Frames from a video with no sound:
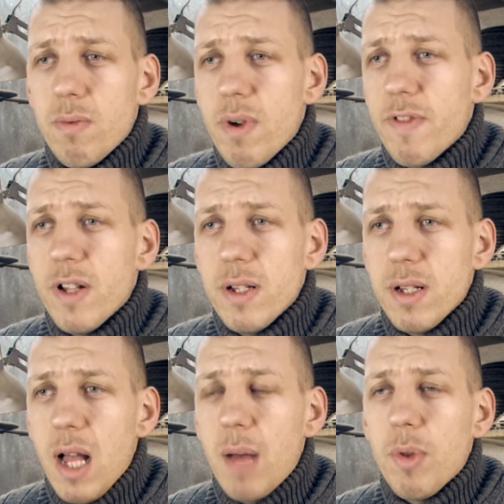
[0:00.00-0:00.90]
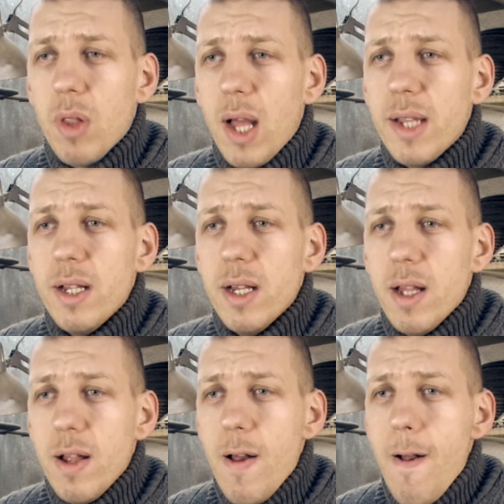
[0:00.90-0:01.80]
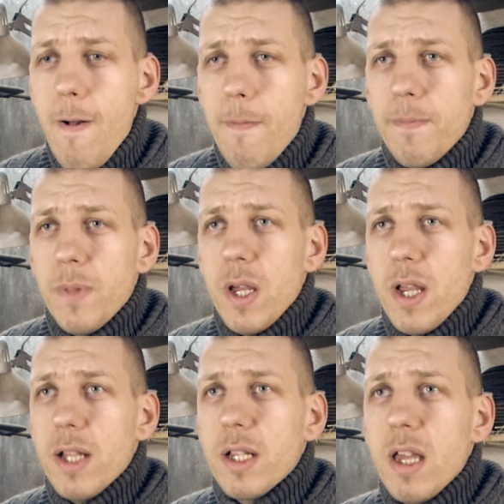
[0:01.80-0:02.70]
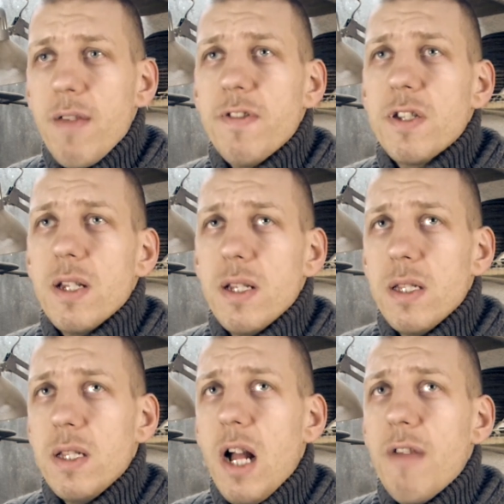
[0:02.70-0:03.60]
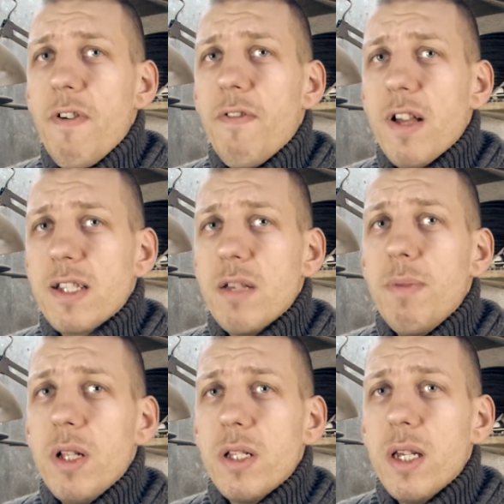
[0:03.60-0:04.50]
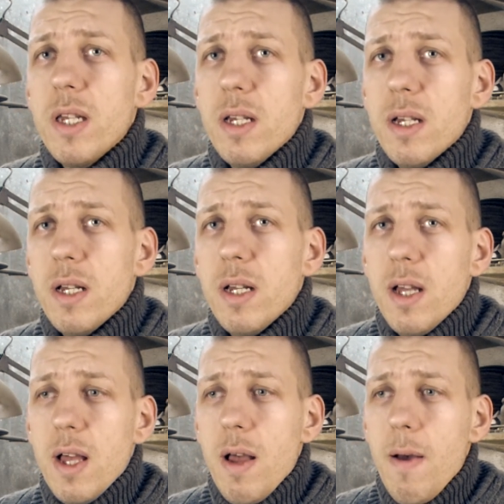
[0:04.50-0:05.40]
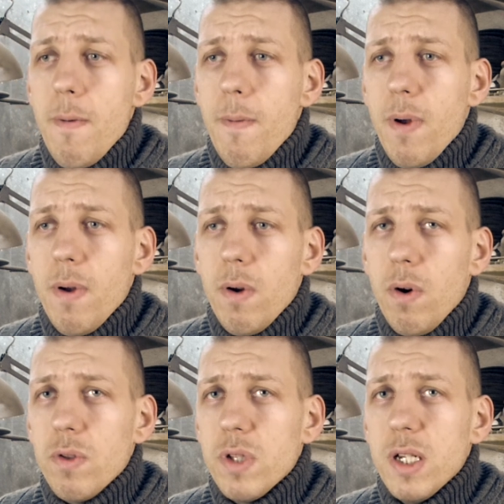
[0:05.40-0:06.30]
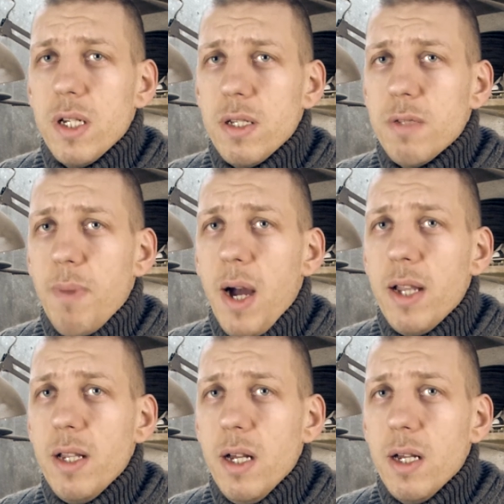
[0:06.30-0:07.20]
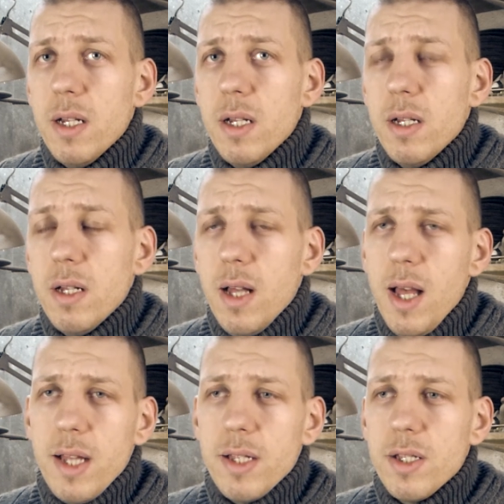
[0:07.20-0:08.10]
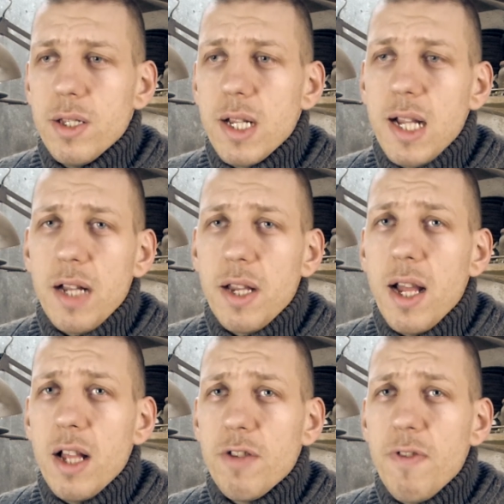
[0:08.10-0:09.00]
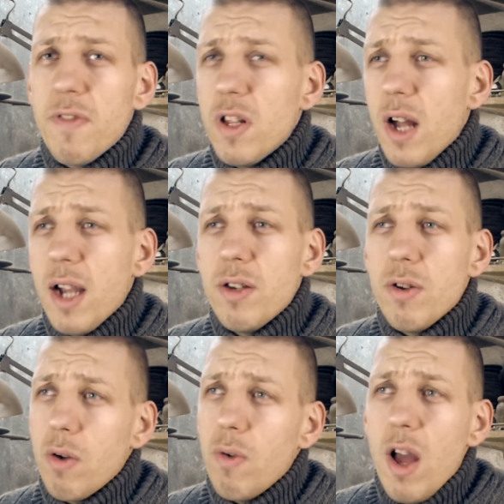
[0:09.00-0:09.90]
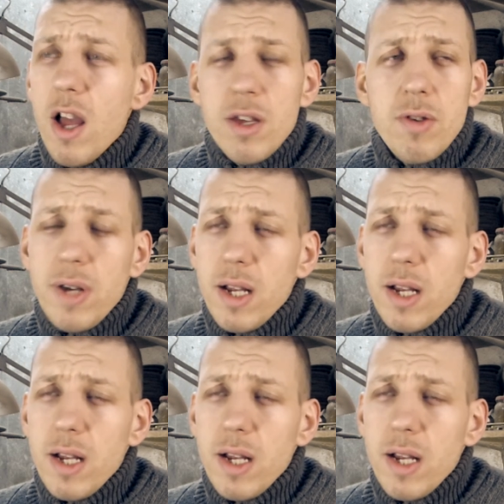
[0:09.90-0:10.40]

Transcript: with the hammer line. It gives knife a flexibility on the spine and the cutting edge. 59, you know, you